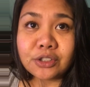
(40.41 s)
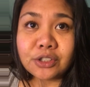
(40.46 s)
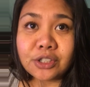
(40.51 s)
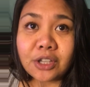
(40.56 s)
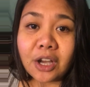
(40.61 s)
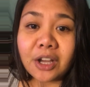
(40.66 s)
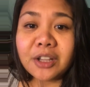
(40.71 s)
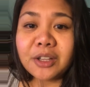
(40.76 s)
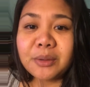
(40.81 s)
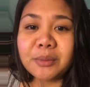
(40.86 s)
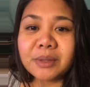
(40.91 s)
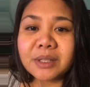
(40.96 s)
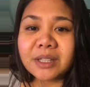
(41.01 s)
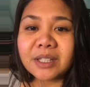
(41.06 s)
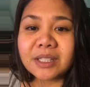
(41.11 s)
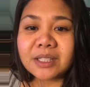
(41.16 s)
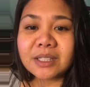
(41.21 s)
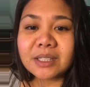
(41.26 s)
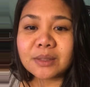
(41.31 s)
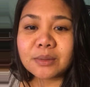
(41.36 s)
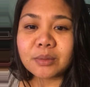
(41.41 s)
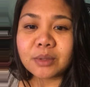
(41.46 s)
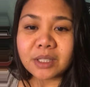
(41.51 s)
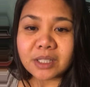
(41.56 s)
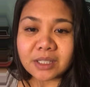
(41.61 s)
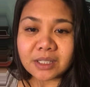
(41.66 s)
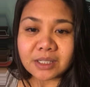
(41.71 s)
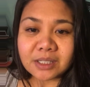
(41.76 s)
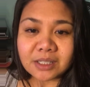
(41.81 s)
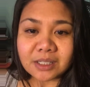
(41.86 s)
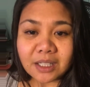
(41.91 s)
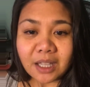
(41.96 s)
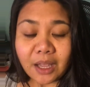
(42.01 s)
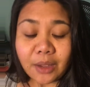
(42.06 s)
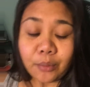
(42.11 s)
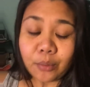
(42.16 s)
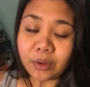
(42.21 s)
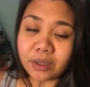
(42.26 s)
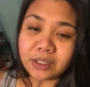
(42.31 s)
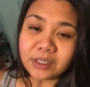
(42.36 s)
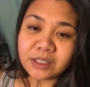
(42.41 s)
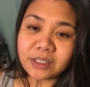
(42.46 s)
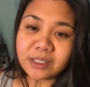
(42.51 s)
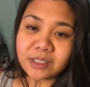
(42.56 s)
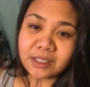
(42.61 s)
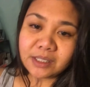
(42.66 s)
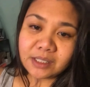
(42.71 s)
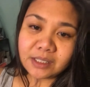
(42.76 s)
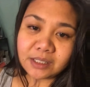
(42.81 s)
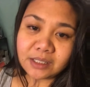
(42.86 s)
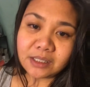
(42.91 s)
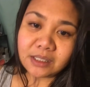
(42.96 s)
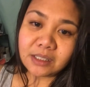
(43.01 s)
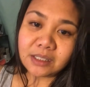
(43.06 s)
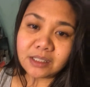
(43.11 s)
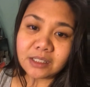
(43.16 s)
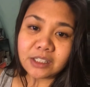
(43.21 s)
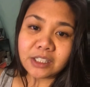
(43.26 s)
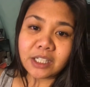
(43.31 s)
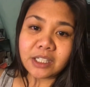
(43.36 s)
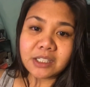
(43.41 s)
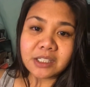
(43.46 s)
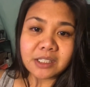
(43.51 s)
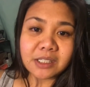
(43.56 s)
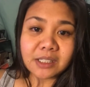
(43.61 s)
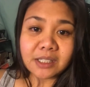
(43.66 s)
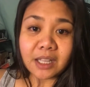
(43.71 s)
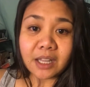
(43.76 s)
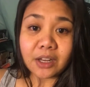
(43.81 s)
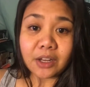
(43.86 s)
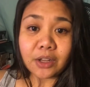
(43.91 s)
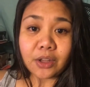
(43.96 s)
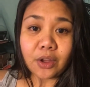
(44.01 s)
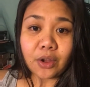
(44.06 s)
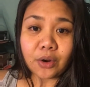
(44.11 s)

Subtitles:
document this was I wanted to see the changes that